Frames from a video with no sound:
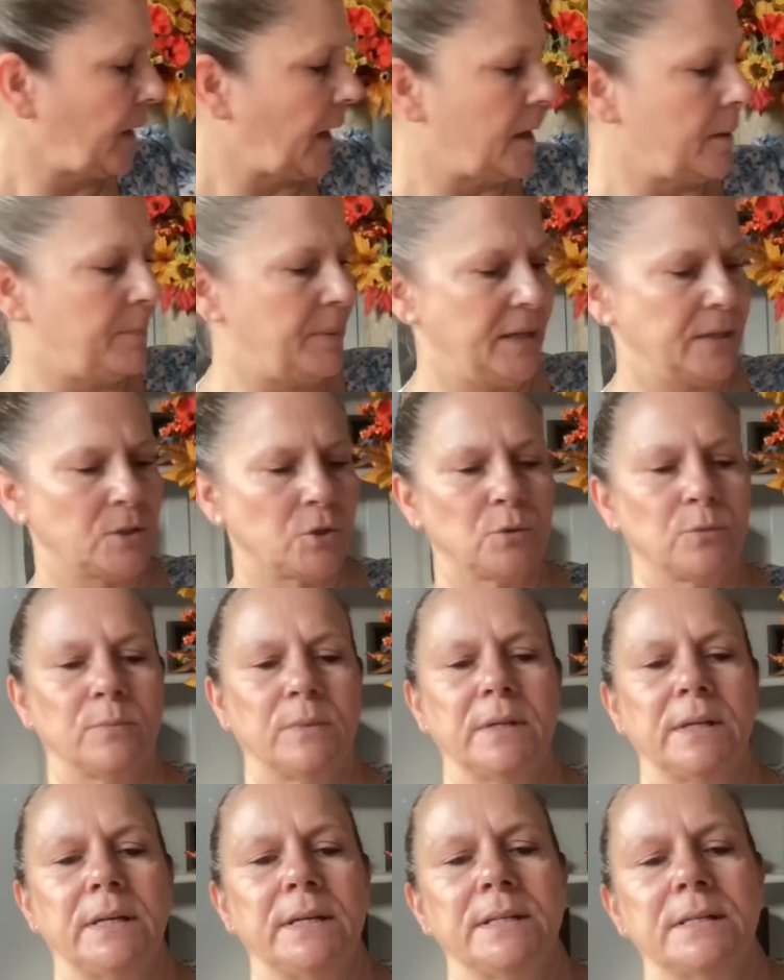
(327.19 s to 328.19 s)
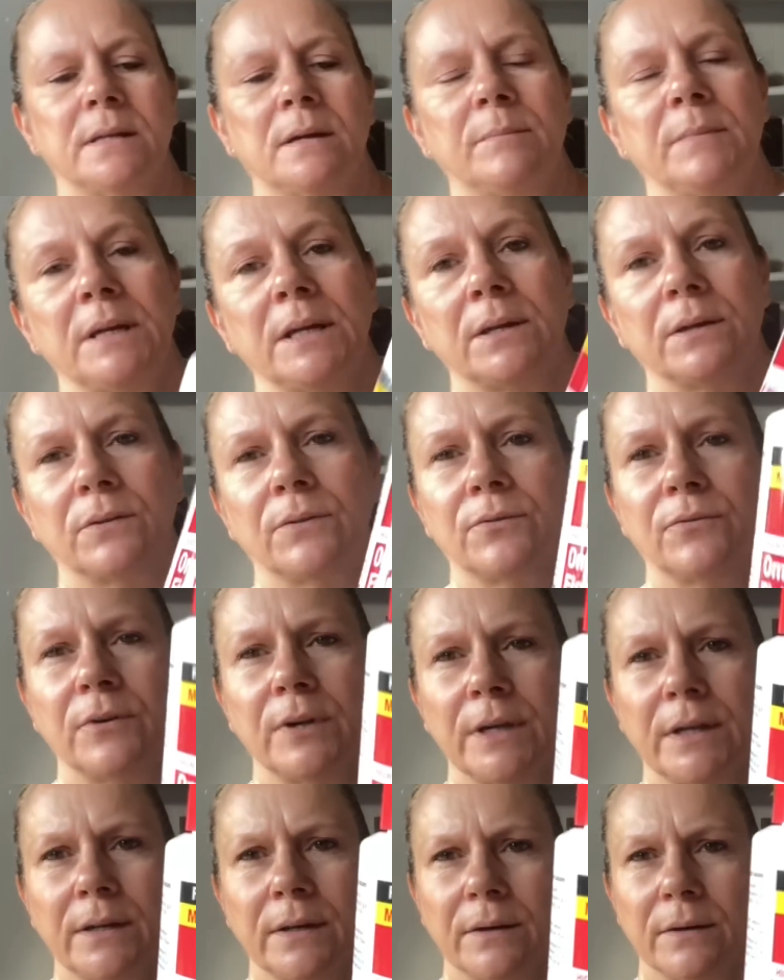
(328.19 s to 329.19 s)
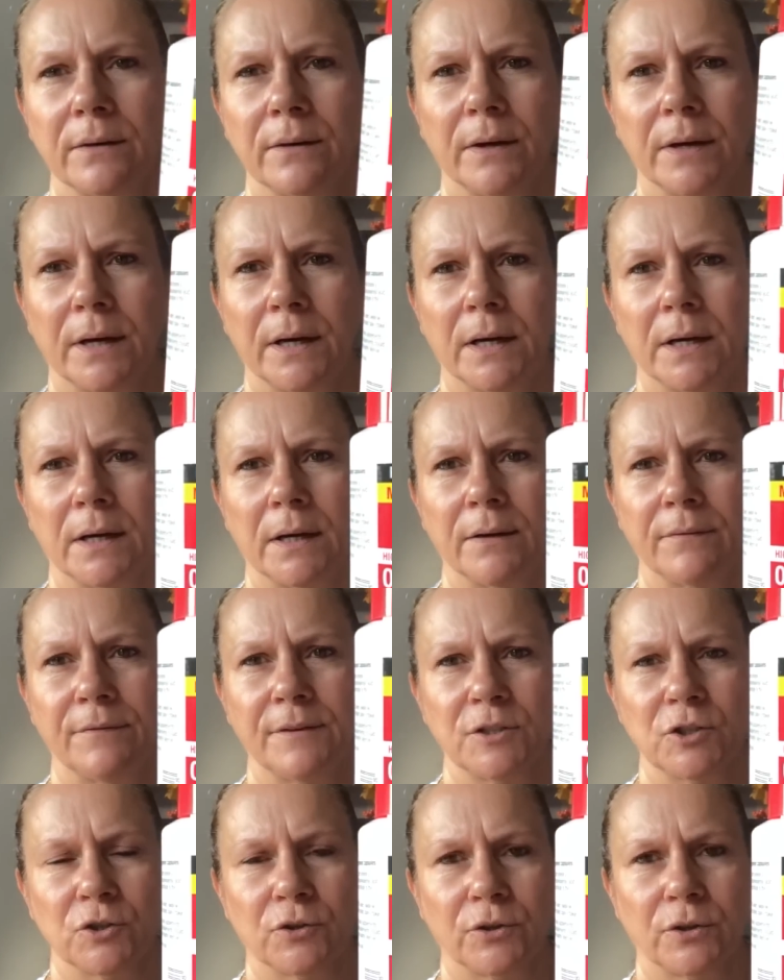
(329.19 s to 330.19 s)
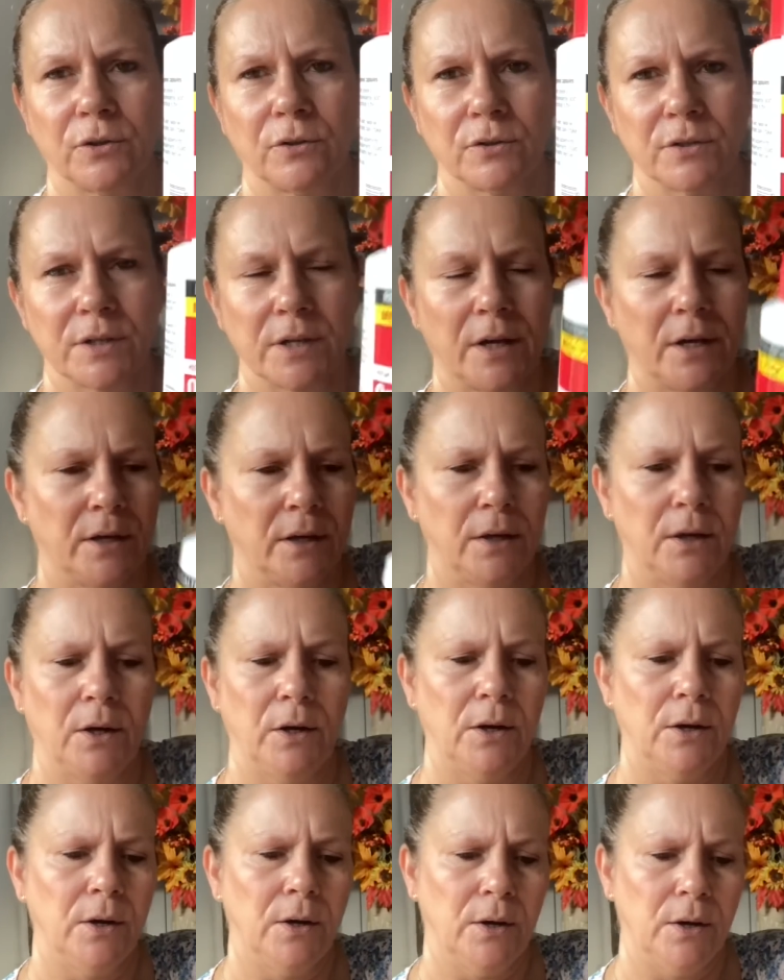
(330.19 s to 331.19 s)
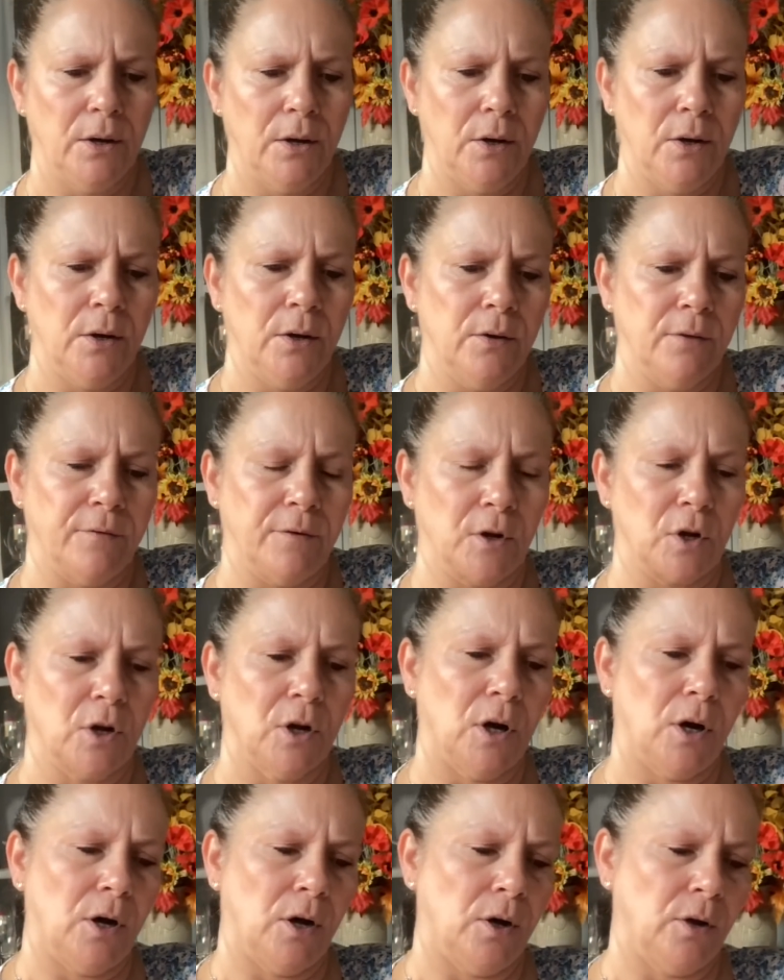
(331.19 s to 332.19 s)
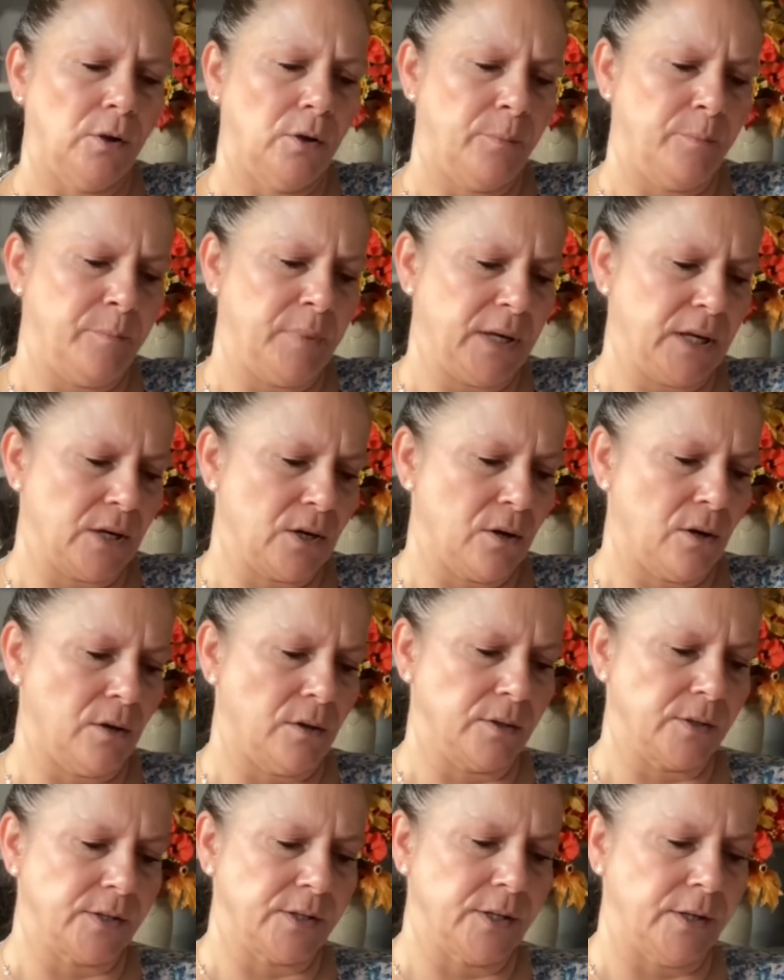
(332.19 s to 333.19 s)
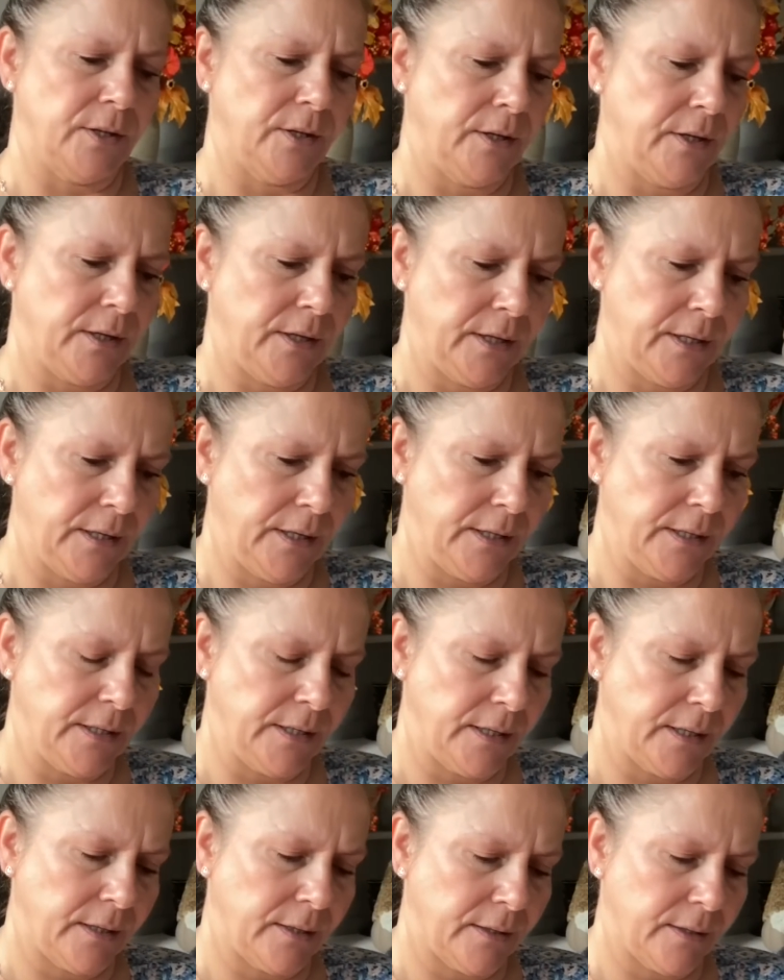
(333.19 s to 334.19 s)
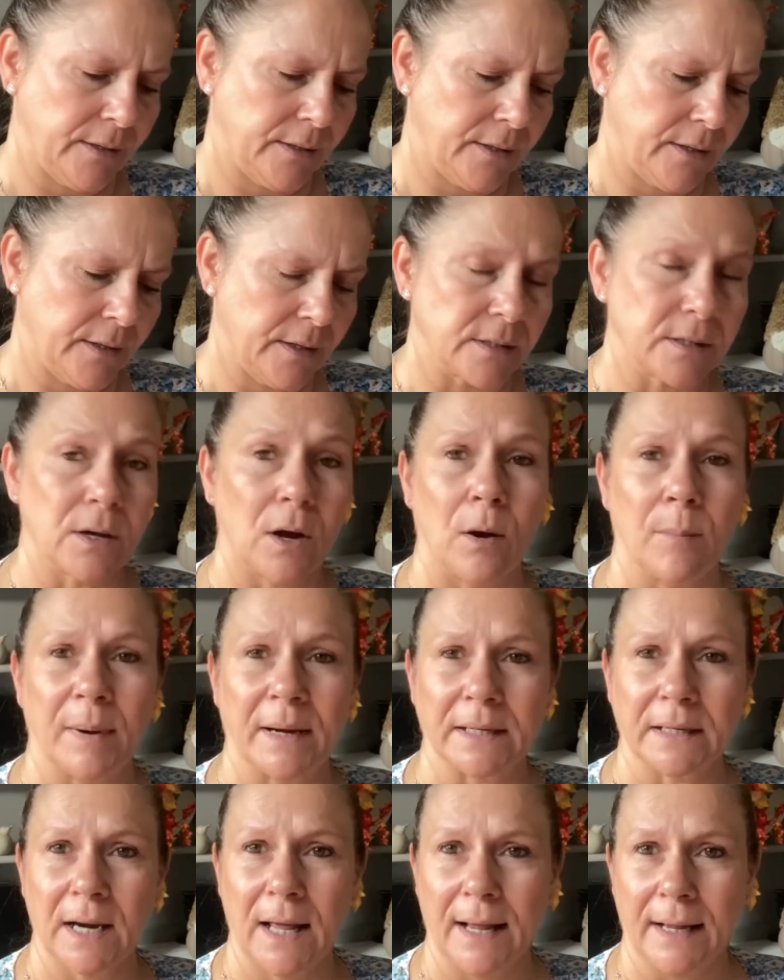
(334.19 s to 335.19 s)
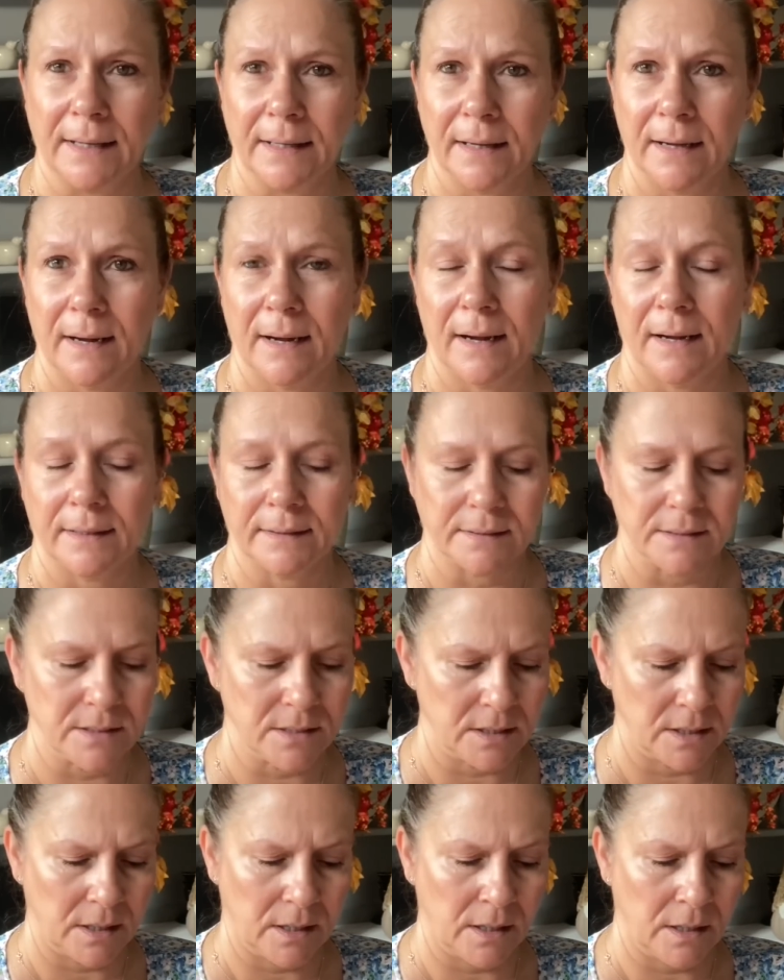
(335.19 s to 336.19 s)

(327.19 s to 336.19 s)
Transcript: I picked up these omega-3 fish oils for Carl because he has got a bad leg, and